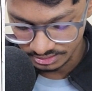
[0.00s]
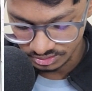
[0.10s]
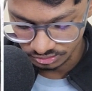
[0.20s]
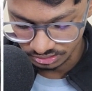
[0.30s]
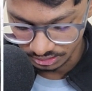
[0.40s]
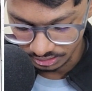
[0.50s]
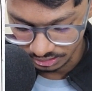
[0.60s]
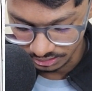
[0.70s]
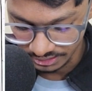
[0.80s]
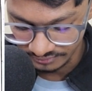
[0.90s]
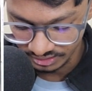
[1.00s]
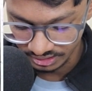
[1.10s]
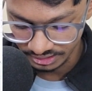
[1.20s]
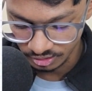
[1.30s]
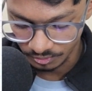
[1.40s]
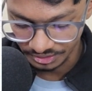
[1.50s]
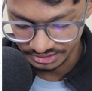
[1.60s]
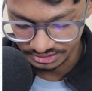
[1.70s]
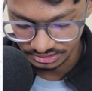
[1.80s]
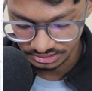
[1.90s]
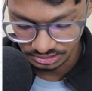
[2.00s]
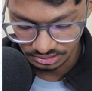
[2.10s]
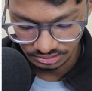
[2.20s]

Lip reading: So naval air operations,